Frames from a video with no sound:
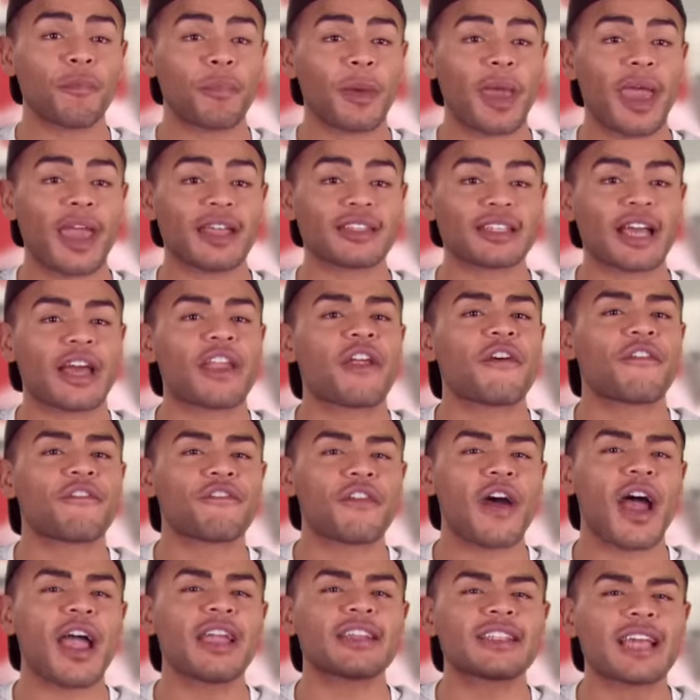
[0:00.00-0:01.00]
bed and I
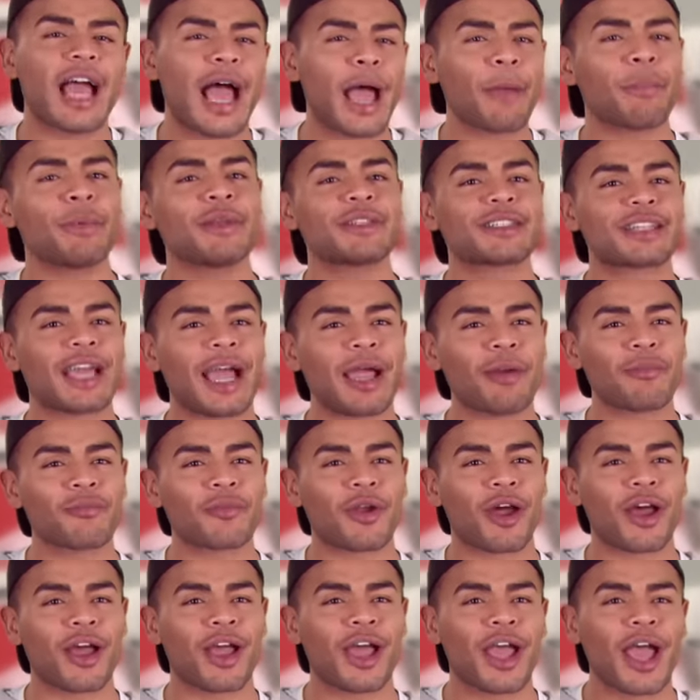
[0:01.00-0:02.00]
find Abbie's
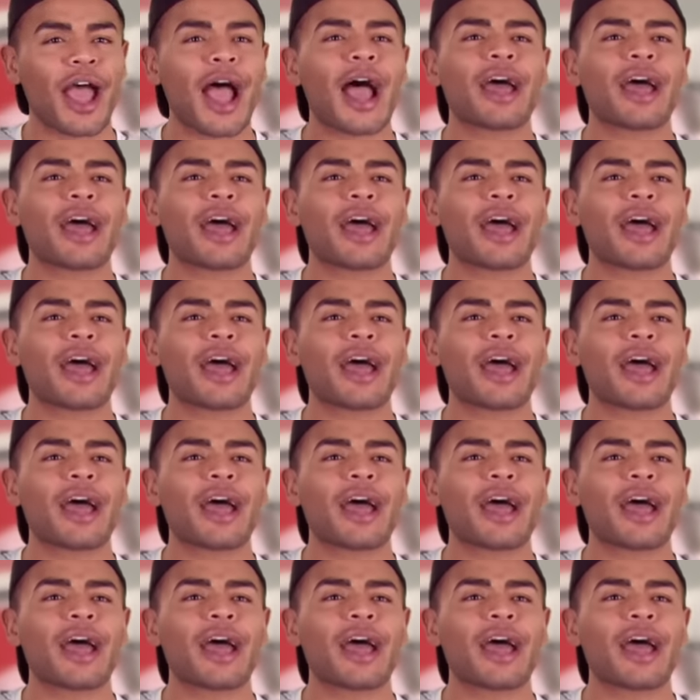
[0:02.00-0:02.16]
camera